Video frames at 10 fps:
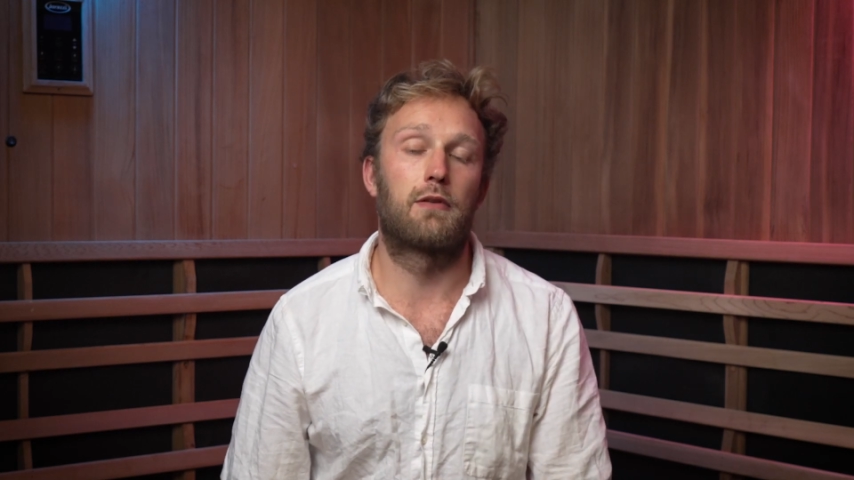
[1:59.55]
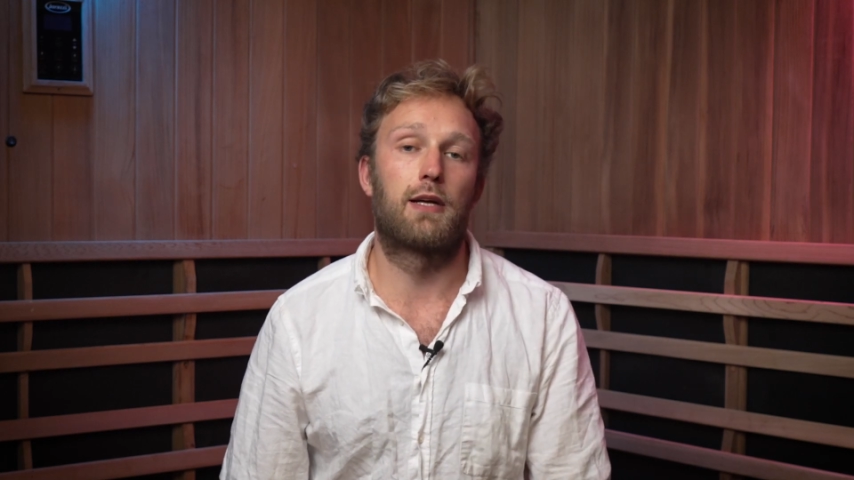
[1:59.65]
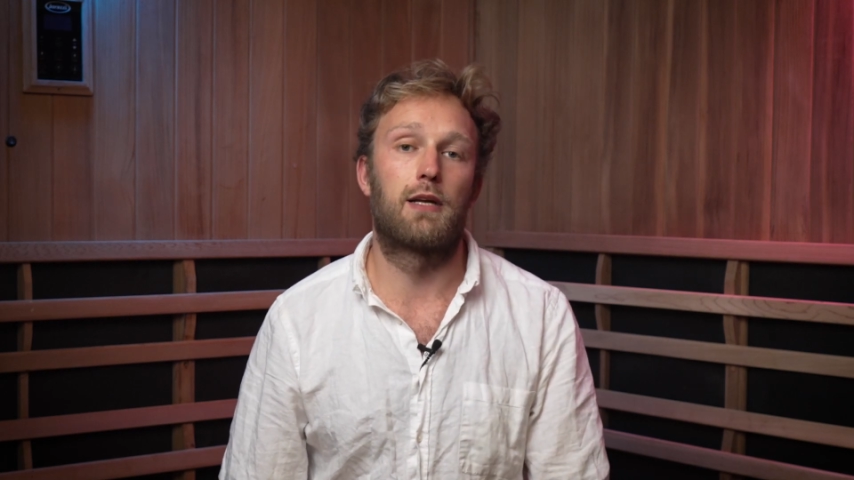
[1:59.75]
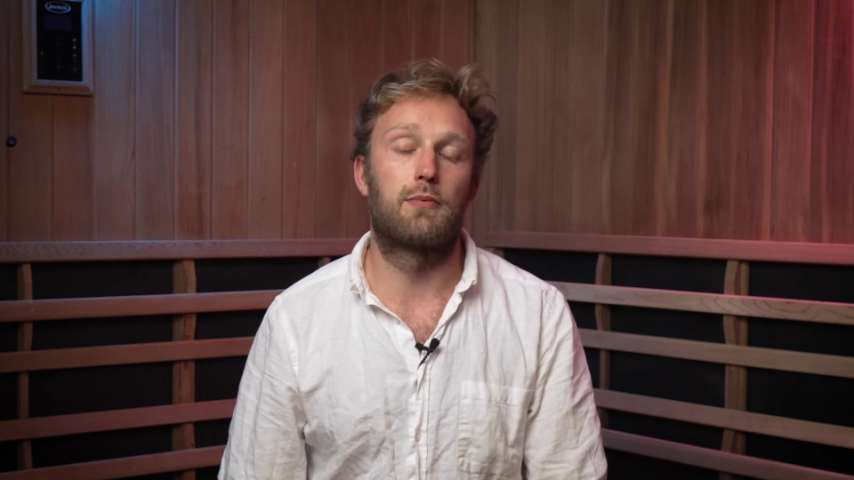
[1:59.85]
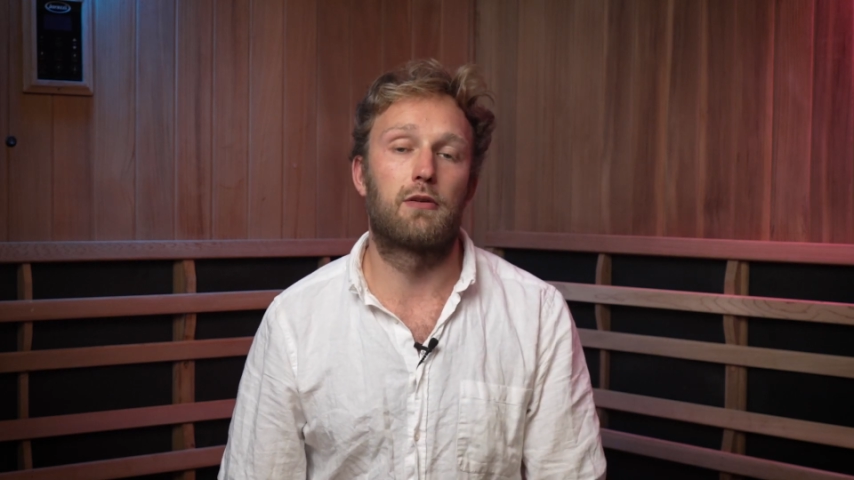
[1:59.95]
the
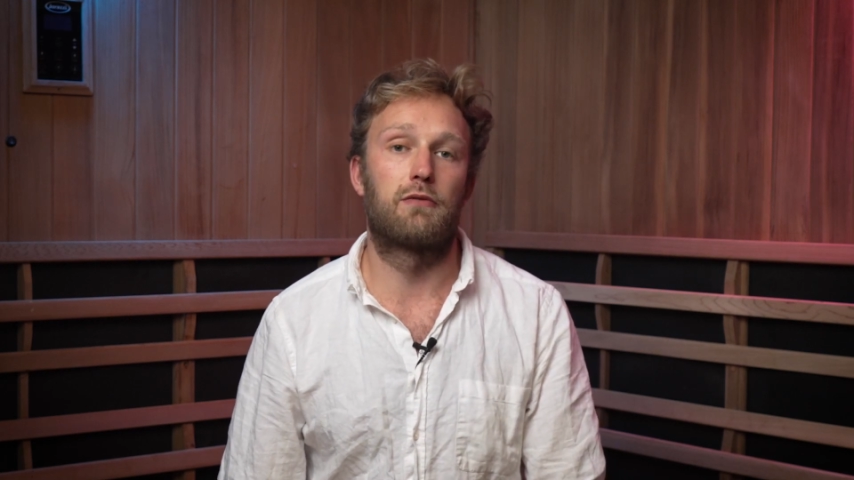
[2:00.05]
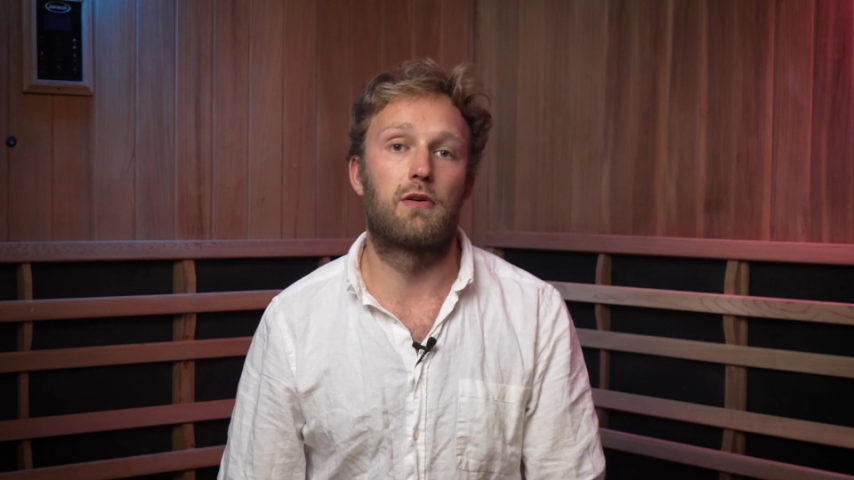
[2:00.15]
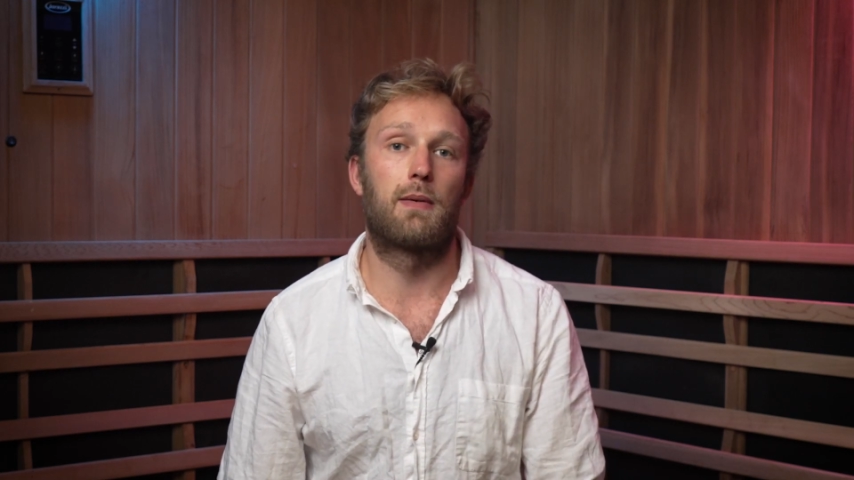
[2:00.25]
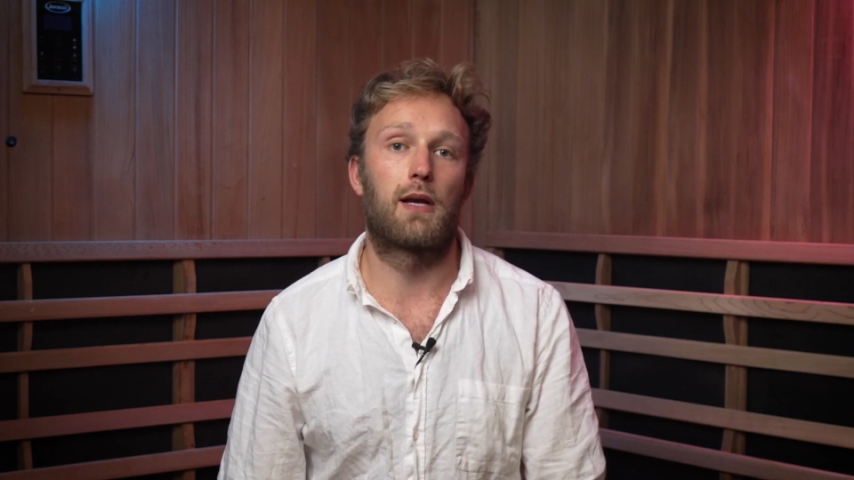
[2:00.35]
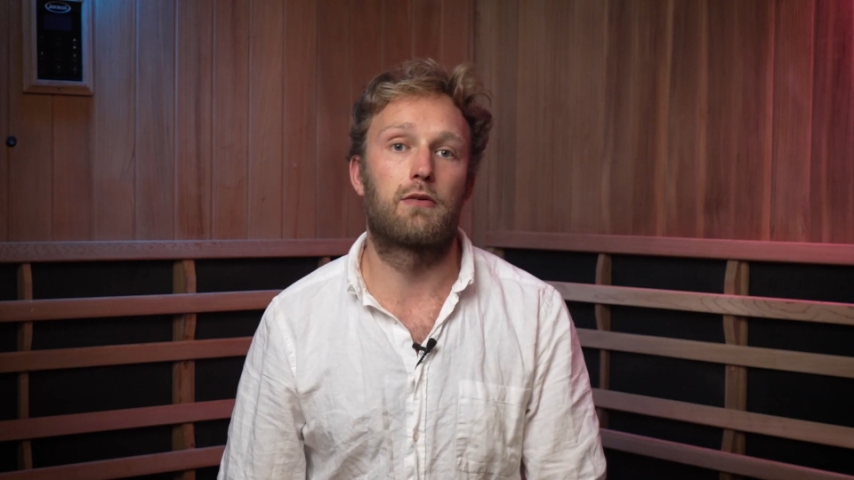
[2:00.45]

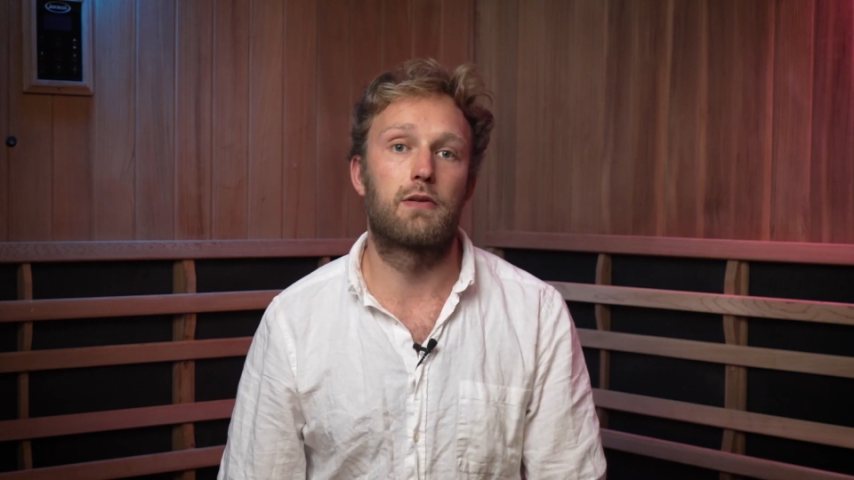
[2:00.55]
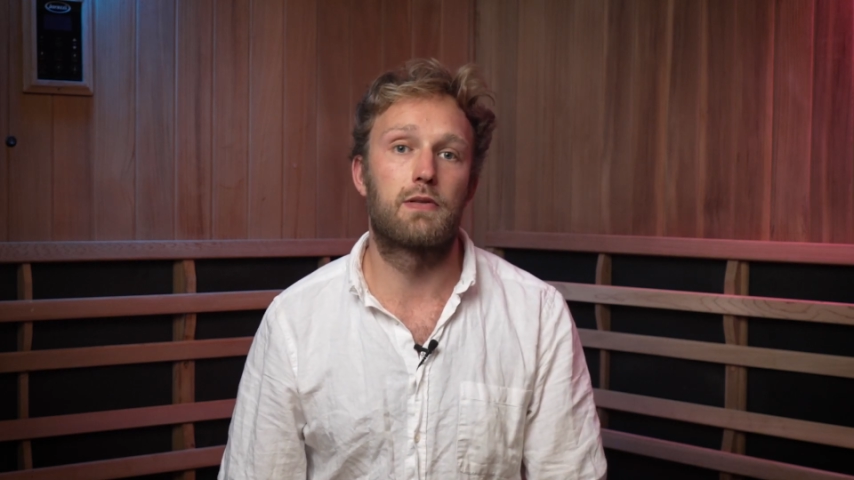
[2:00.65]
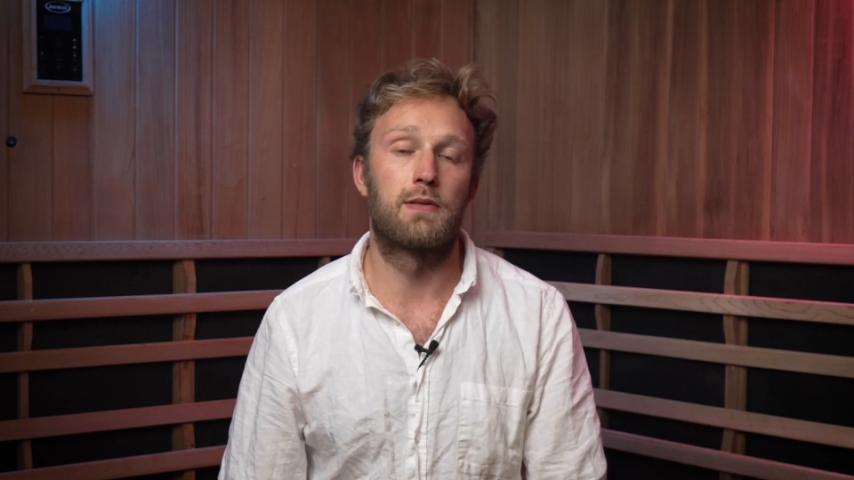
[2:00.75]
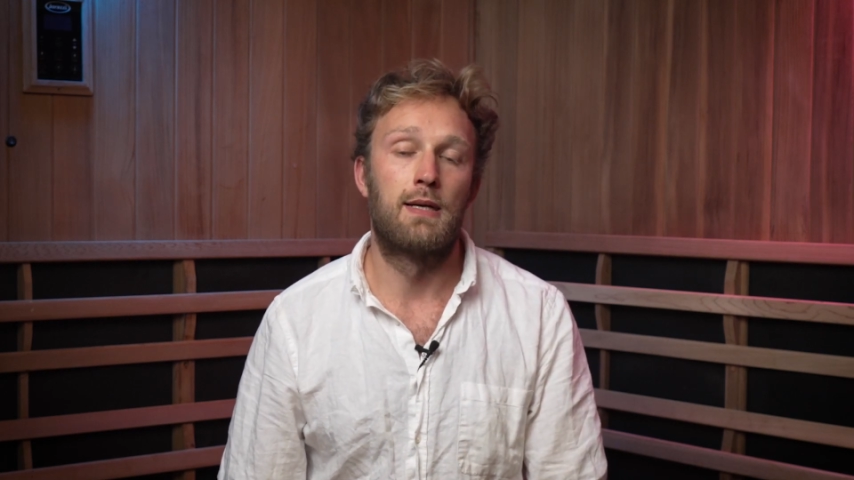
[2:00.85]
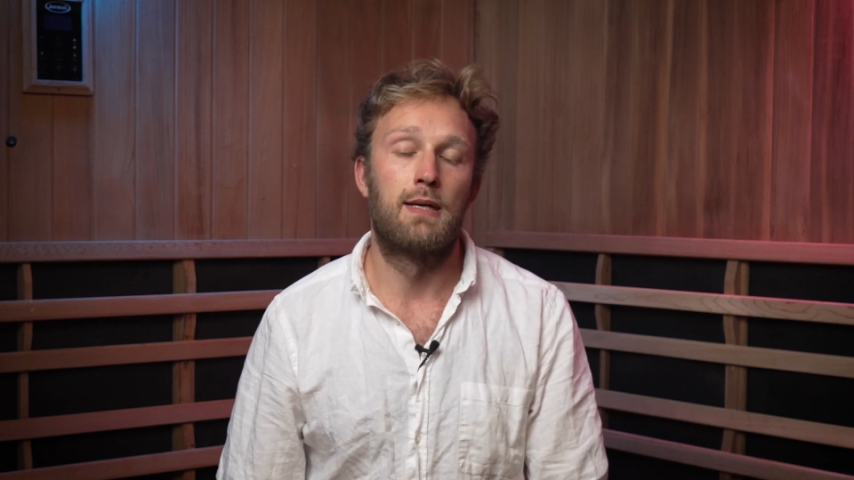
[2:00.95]
9.4 microns.